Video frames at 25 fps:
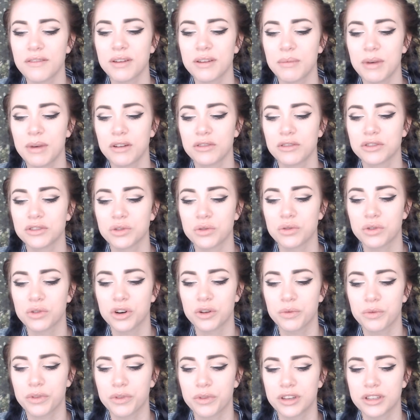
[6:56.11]
metal door
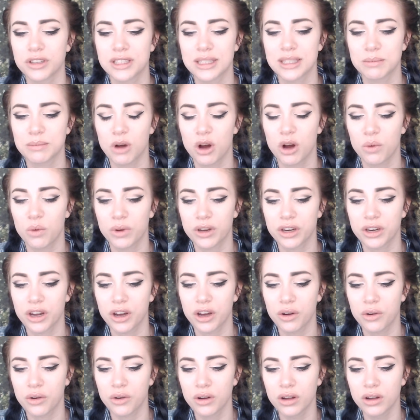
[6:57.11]
with its small
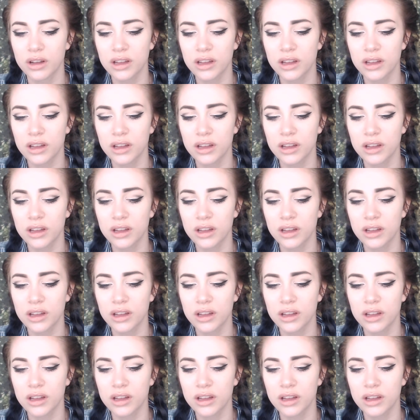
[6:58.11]
window.